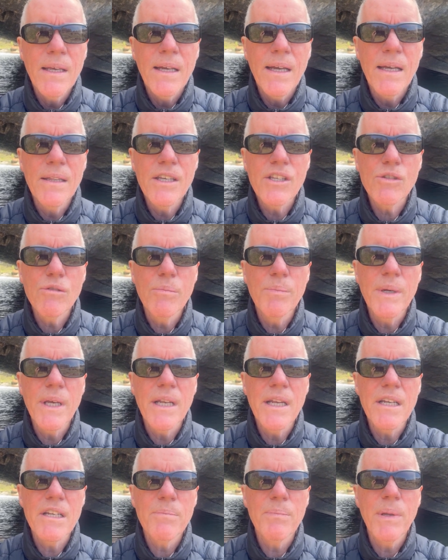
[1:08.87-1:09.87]
And this will be an
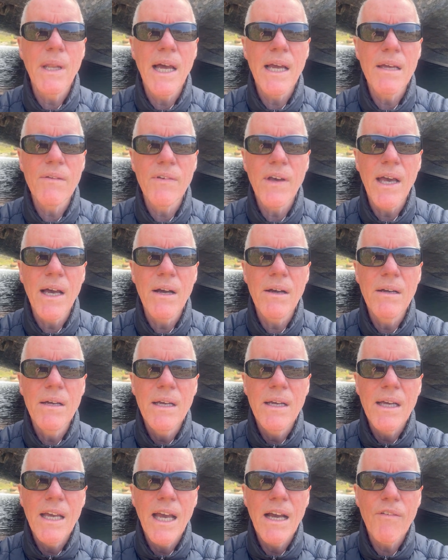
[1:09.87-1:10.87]
interplay of our
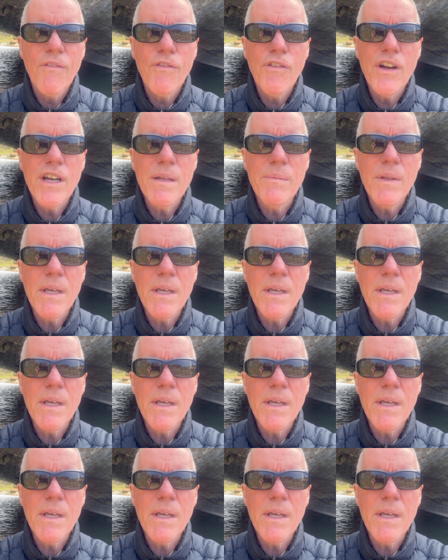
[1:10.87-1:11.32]
freedom.